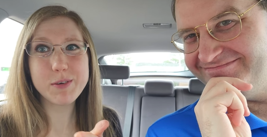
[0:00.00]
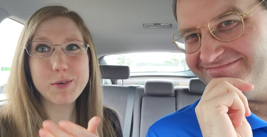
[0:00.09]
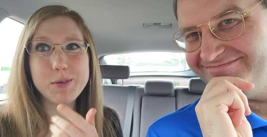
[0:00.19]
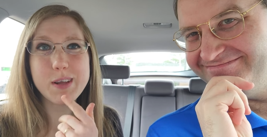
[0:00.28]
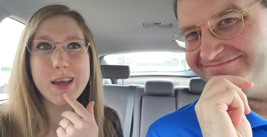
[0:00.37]

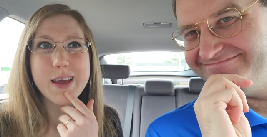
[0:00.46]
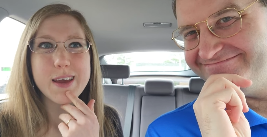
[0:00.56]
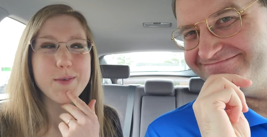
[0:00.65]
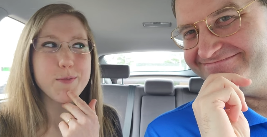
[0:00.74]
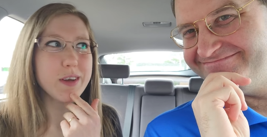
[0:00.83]
Speaker 1: food,
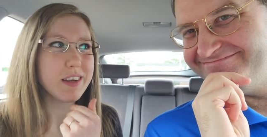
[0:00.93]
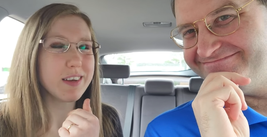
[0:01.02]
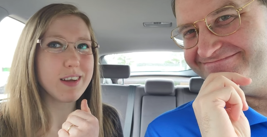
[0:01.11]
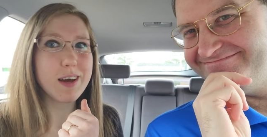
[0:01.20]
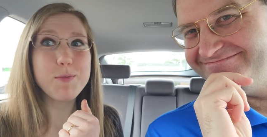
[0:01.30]
and we
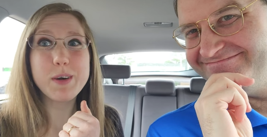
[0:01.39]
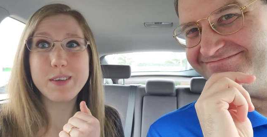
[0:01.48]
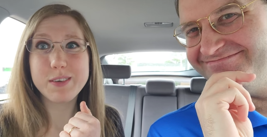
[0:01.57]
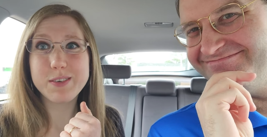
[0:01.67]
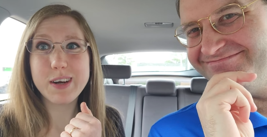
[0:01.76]
cannot
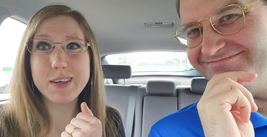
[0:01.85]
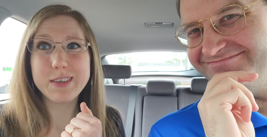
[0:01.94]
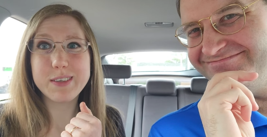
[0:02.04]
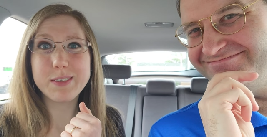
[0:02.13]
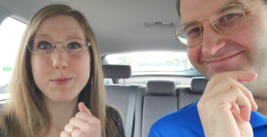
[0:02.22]
wait to try it
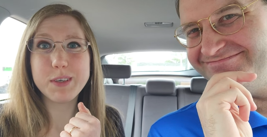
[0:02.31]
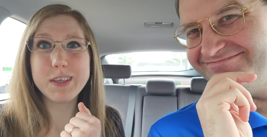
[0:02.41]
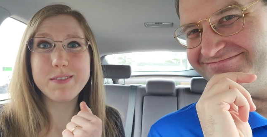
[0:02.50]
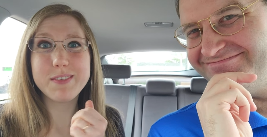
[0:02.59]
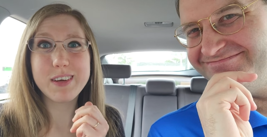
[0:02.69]
because
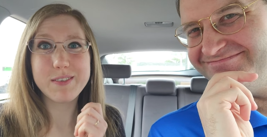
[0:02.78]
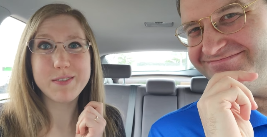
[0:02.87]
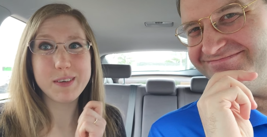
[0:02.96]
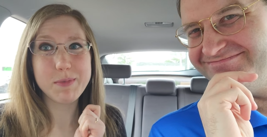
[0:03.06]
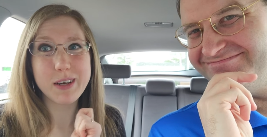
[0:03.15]
we've
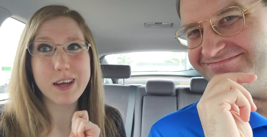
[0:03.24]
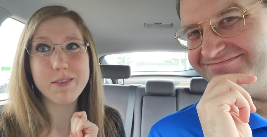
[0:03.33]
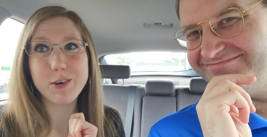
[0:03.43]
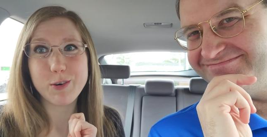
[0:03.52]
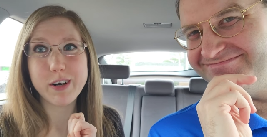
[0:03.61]
definitely been
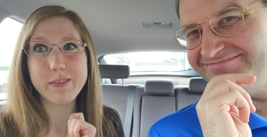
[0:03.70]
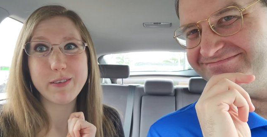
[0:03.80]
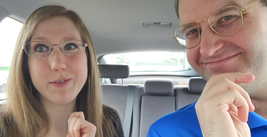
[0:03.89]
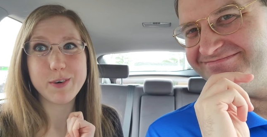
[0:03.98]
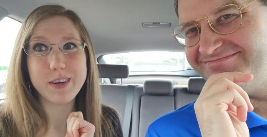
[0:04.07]
having a
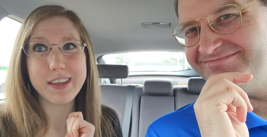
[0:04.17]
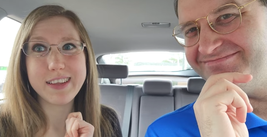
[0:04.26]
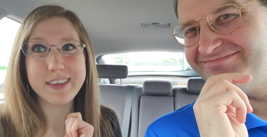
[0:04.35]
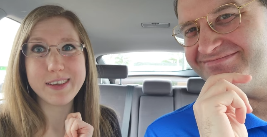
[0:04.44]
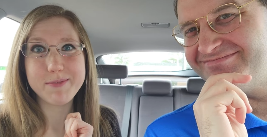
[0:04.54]
craving for it
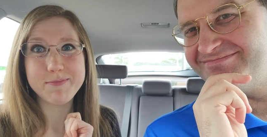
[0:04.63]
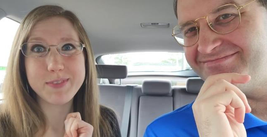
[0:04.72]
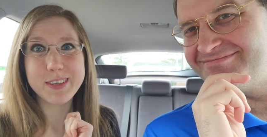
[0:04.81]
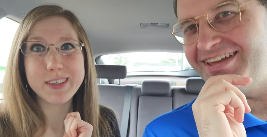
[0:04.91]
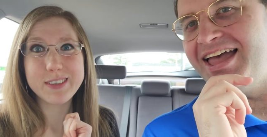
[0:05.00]
lately.
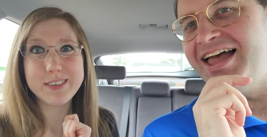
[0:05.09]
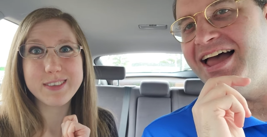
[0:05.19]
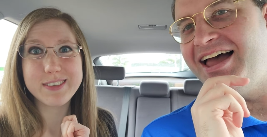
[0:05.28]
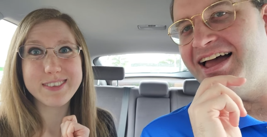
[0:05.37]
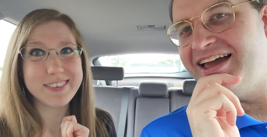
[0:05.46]

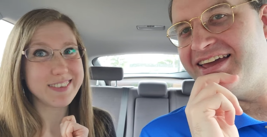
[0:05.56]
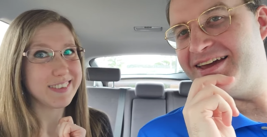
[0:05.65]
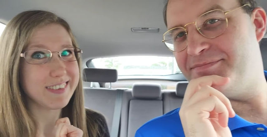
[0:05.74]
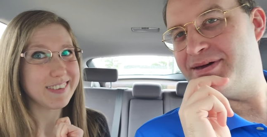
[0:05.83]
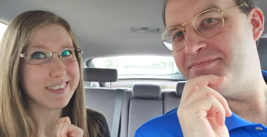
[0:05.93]

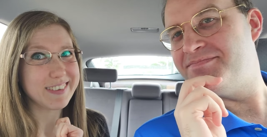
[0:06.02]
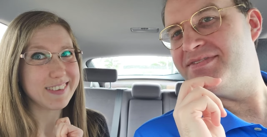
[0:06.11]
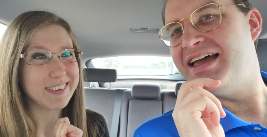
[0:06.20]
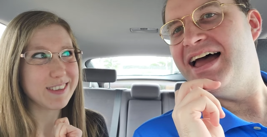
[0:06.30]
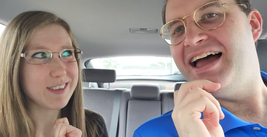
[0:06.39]
Speaker 2: Yep, yep.
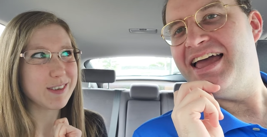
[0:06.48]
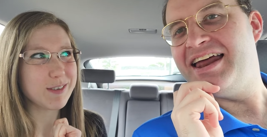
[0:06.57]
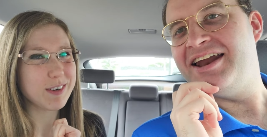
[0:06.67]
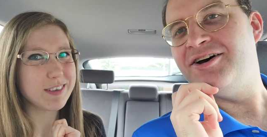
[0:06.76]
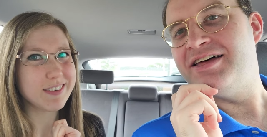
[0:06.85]
So
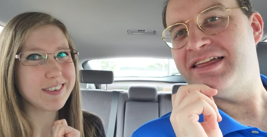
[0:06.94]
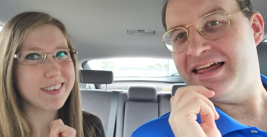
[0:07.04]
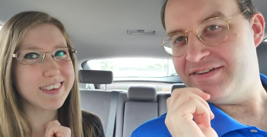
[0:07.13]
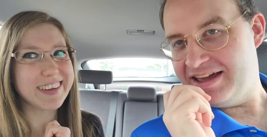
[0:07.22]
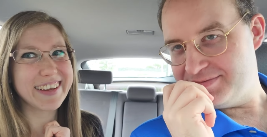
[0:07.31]
and I know that a
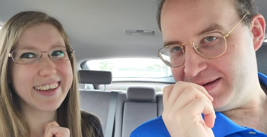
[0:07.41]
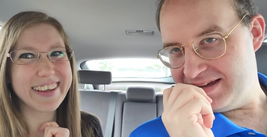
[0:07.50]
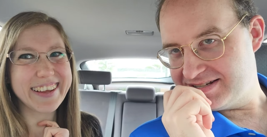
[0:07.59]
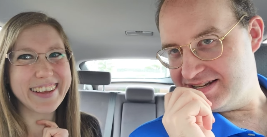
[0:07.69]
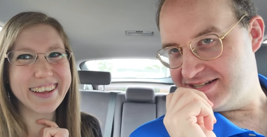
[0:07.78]
lot of you guys have been
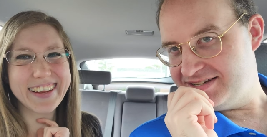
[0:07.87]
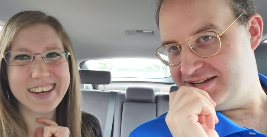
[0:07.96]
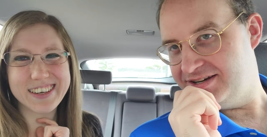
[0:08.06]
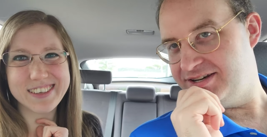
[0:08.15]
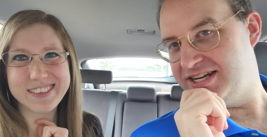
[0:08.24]
asking us
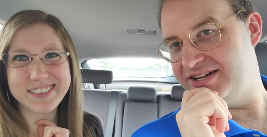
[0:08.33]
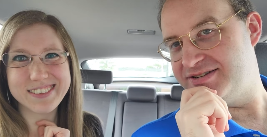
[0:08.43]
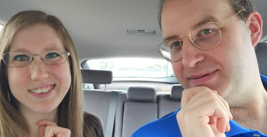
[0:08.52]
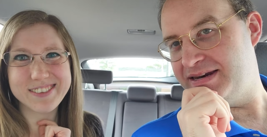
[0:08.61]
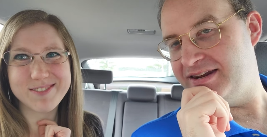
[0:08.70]
to do
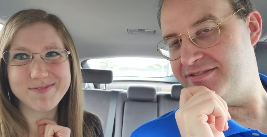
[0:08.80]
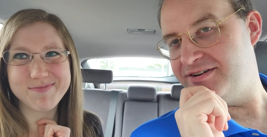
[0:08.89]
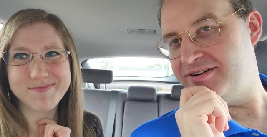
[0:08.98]
some Indian